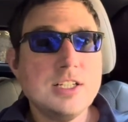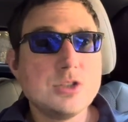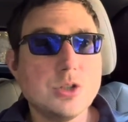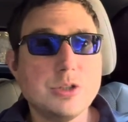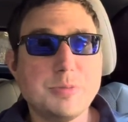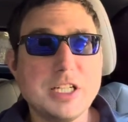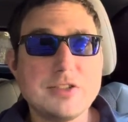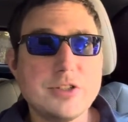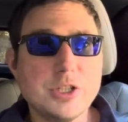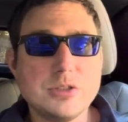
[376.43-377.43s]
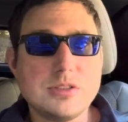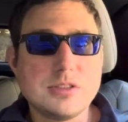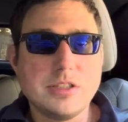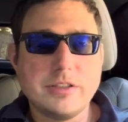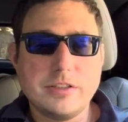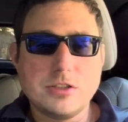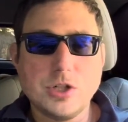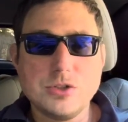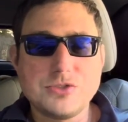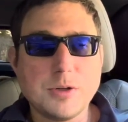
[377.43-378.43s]
So the price of those
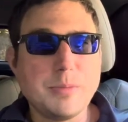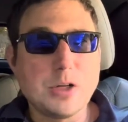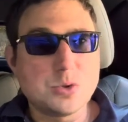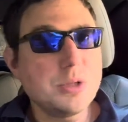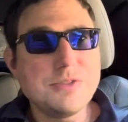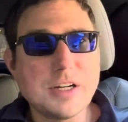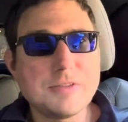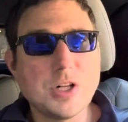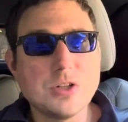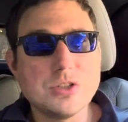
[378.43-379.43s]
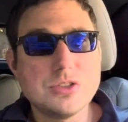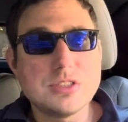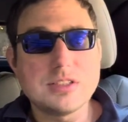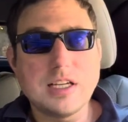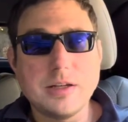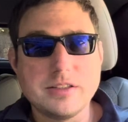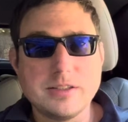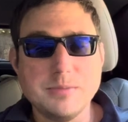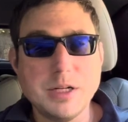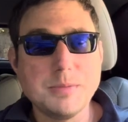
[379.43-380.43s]
goes from about $25 out
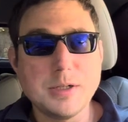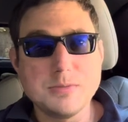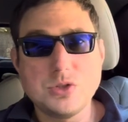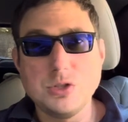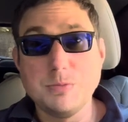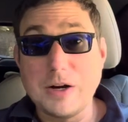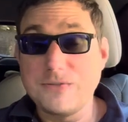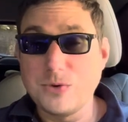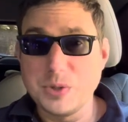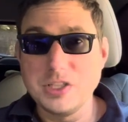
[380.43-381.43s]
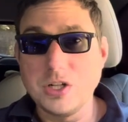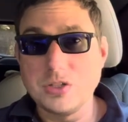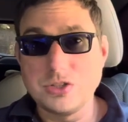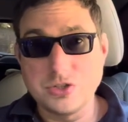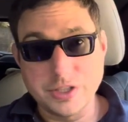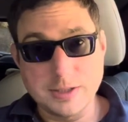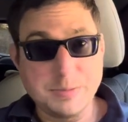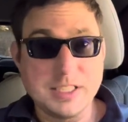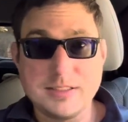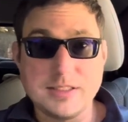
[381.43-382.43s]
the minimum to about $40 during
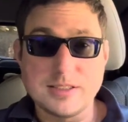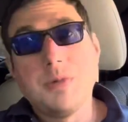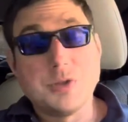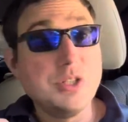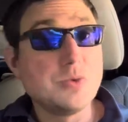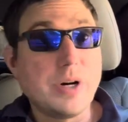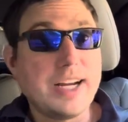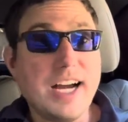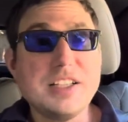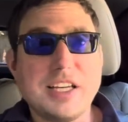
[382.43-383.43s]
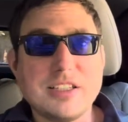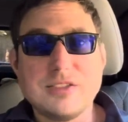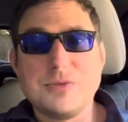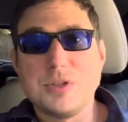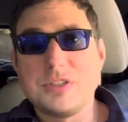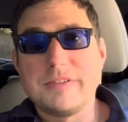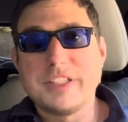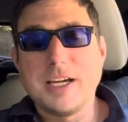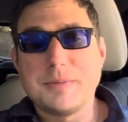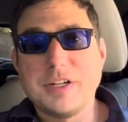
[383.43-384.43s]
peak season. But the reason why I like the Forest Service
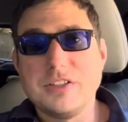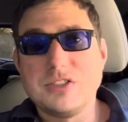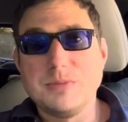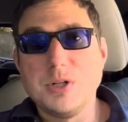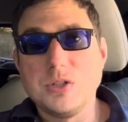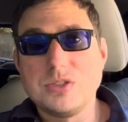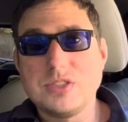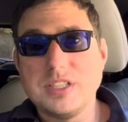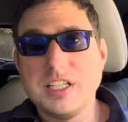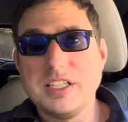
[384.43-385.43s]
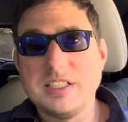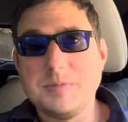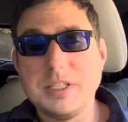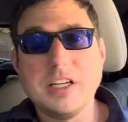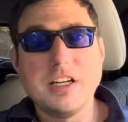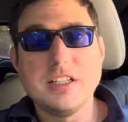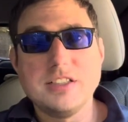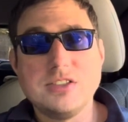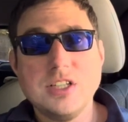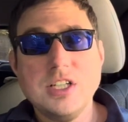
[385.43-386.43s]
campgrounds the most is
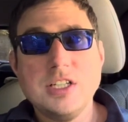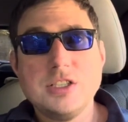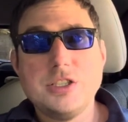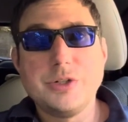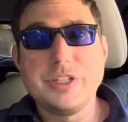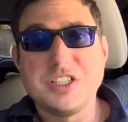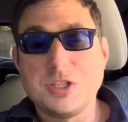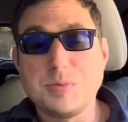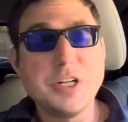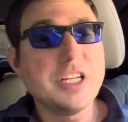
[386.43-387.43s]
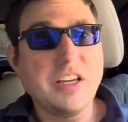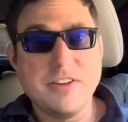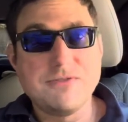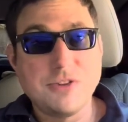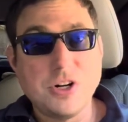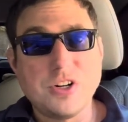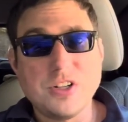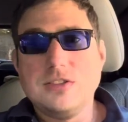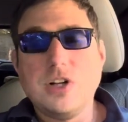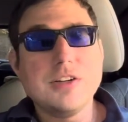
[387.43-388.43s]
because during spring and
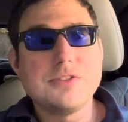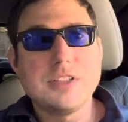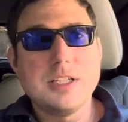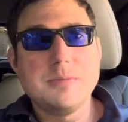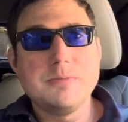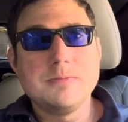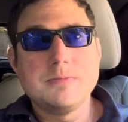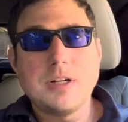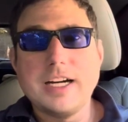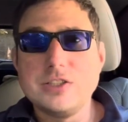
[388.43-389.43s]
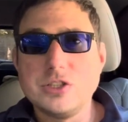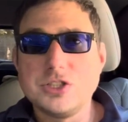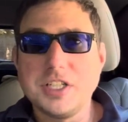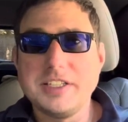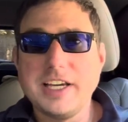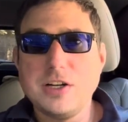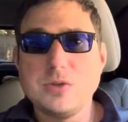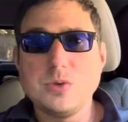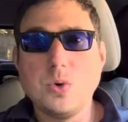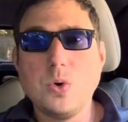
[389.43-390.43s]
fall, a lot of them either shut
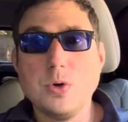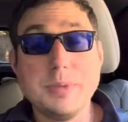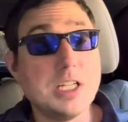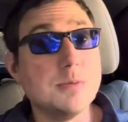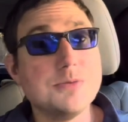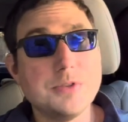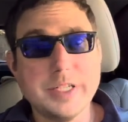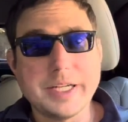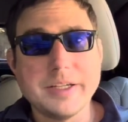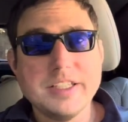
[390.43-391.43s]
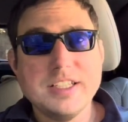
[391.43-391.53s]
down or become free.